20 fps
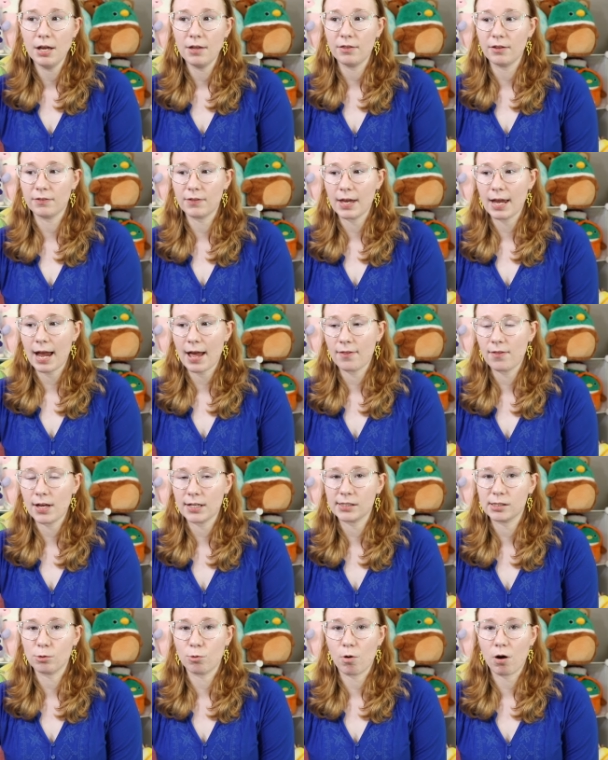that they had
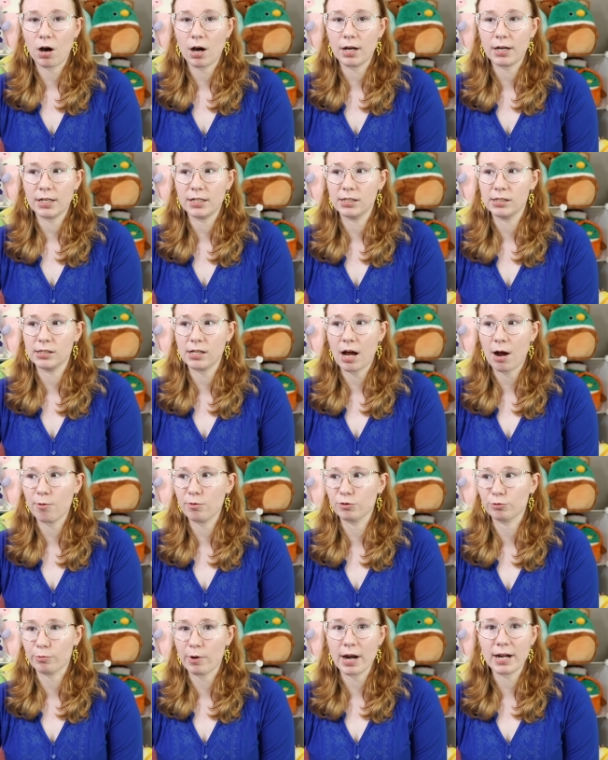that squad, and I
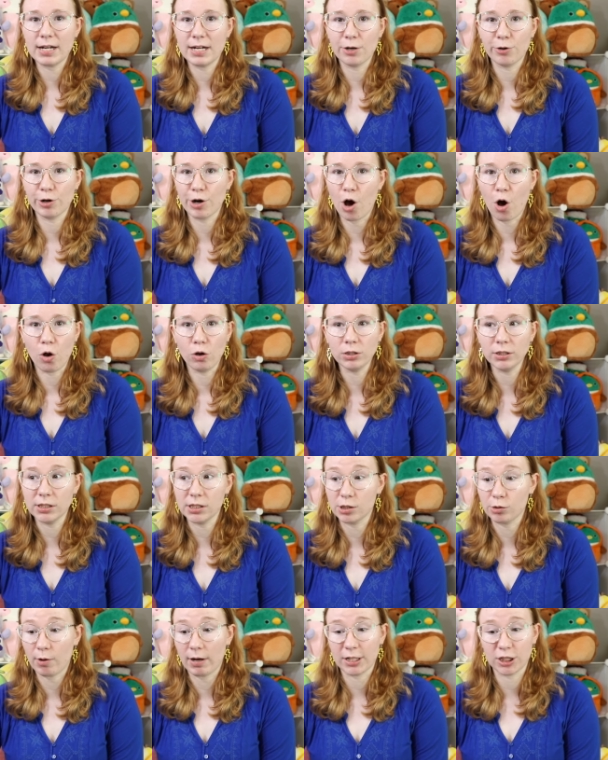was right near an Aldi,
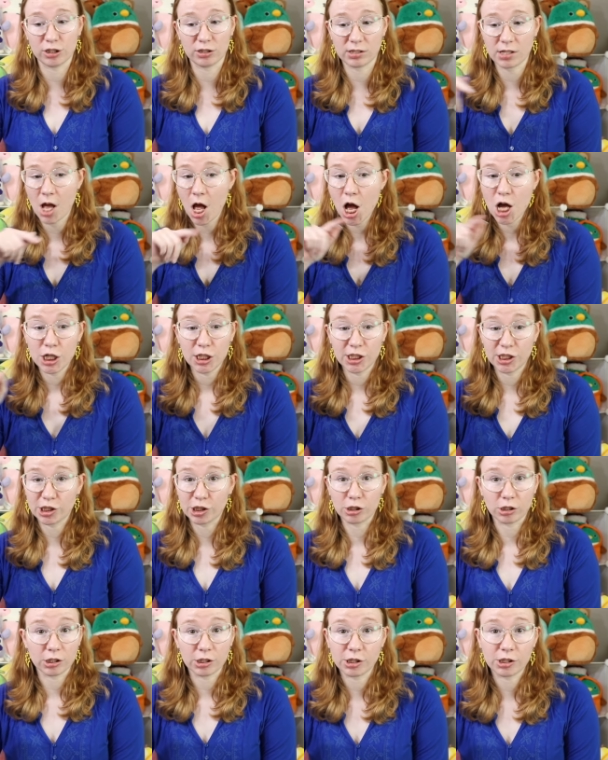so I just
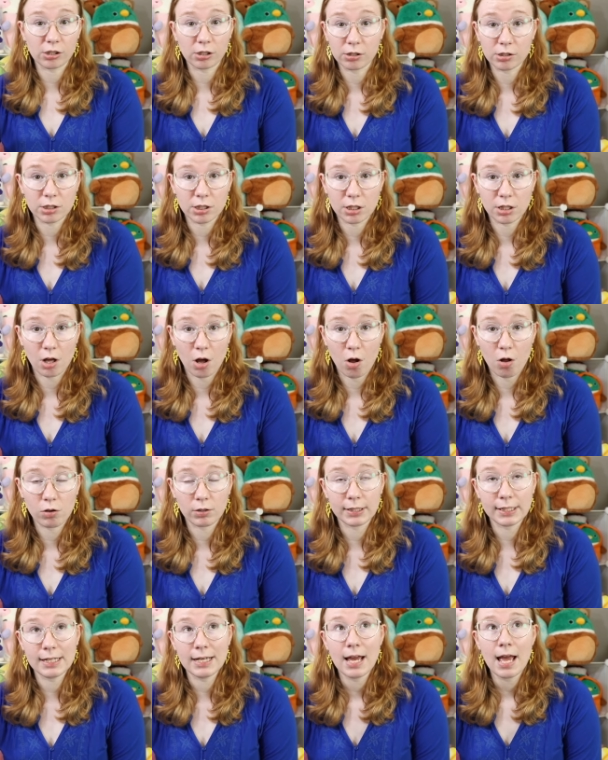stir-stirred to the
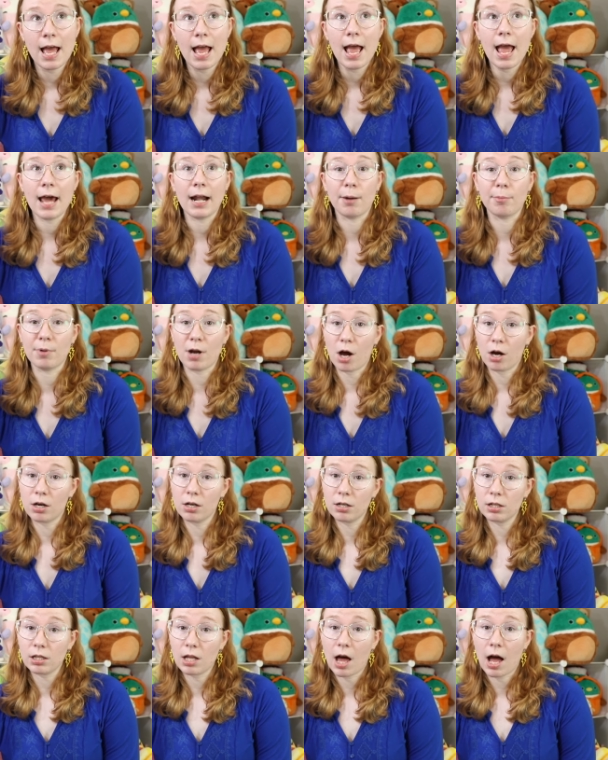Aldi, and I'm not
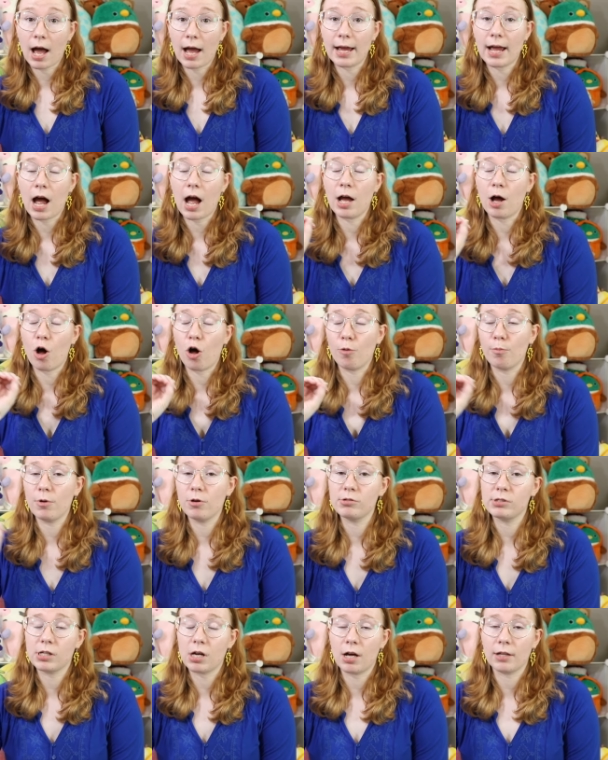gonna lie, I
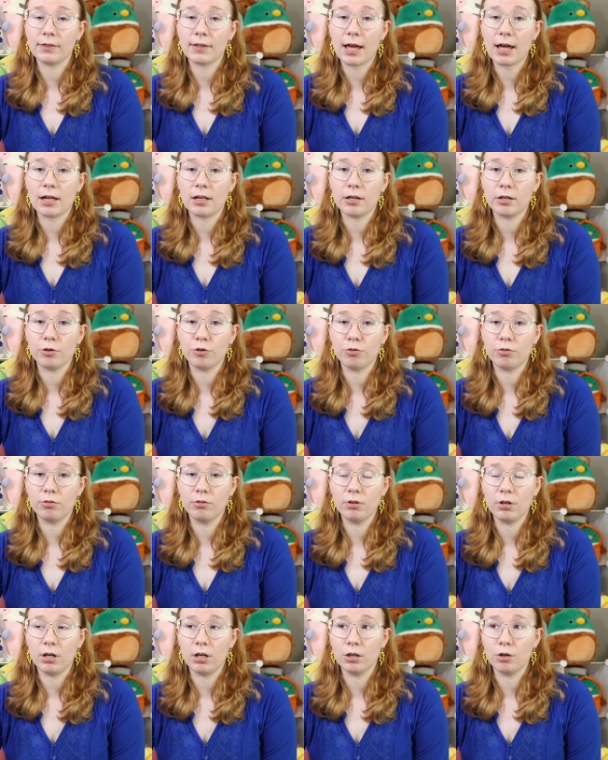almost got that
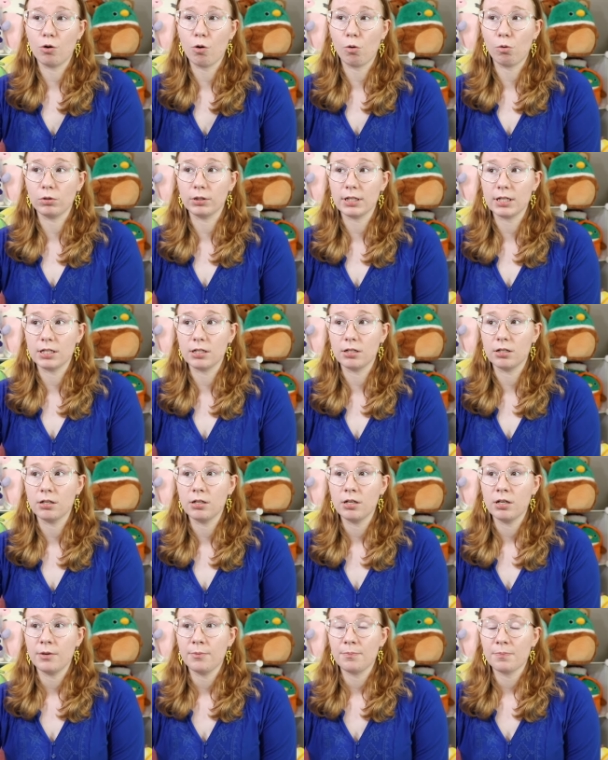uh, golden,
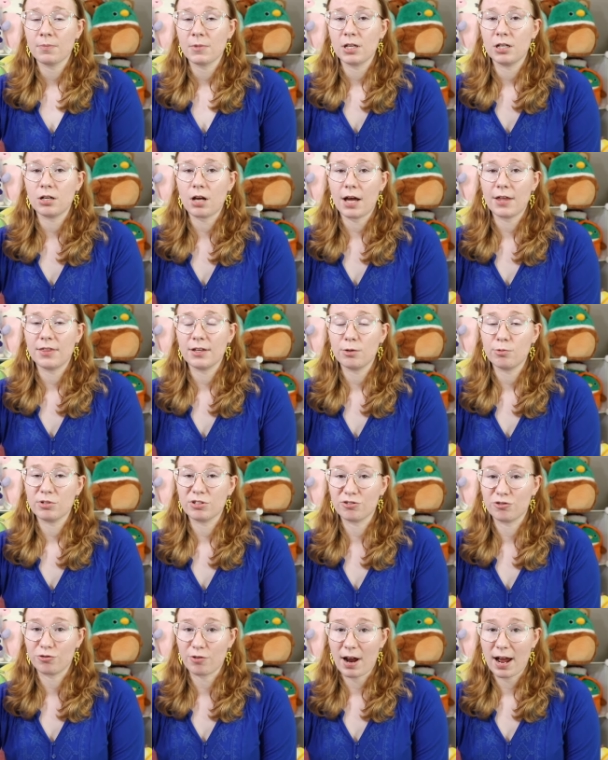I think it
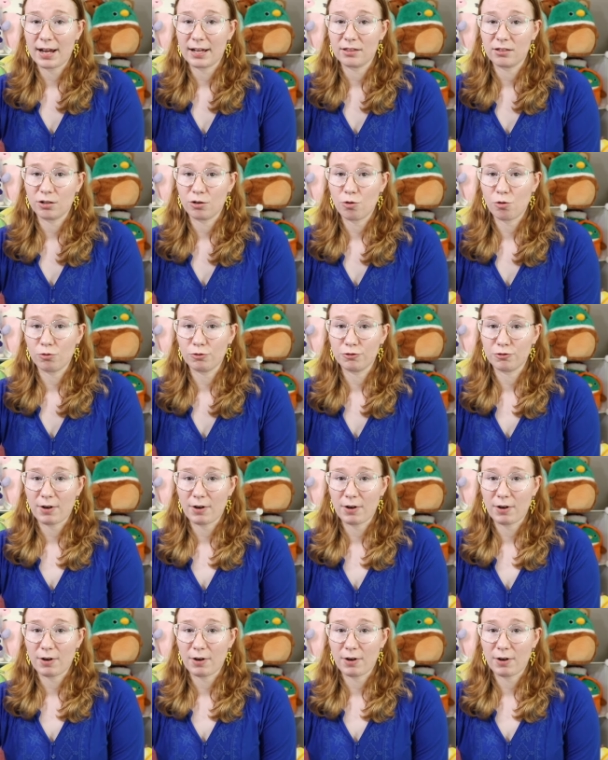was a dragon, the gold